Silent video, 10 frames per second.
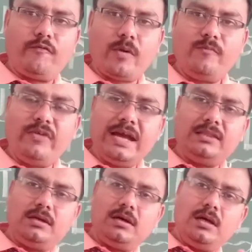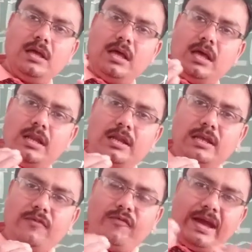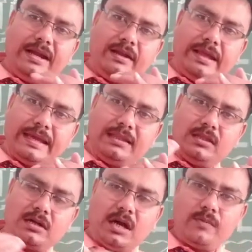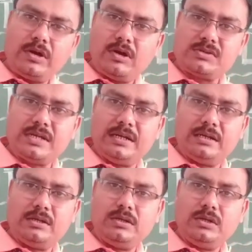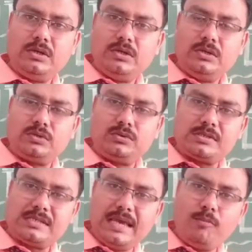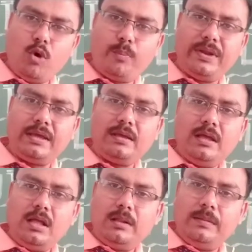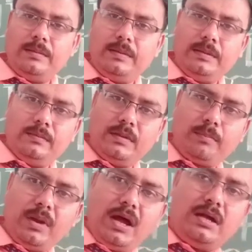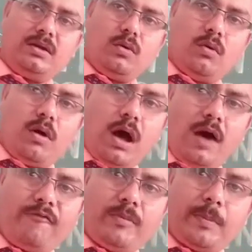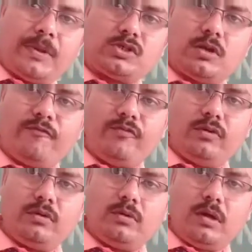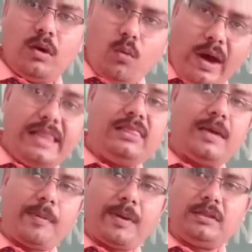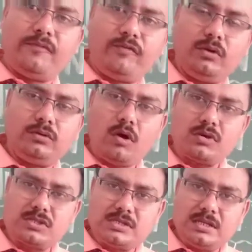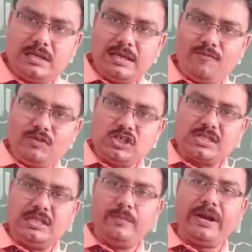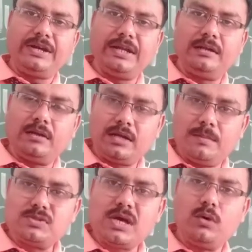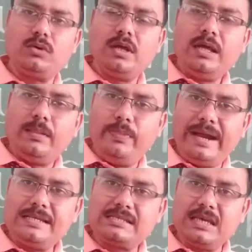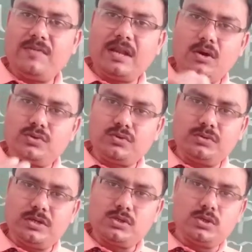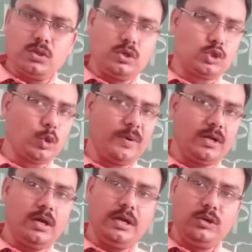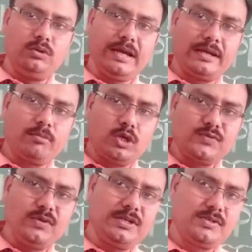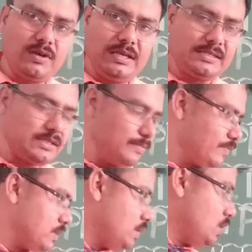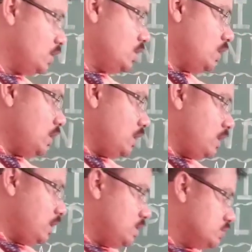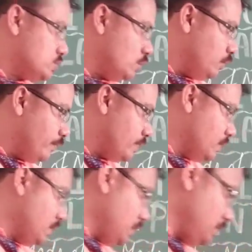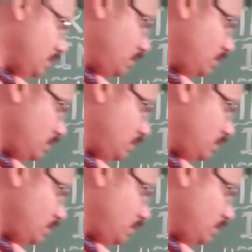from where the leaf had taken the carbon dioxide. Through the same opening, the plant, after preparation of food, while they are preparing the food, the oxygen which is liberated comes out, that is given out through the stomata into the atmosphere, it is released. So here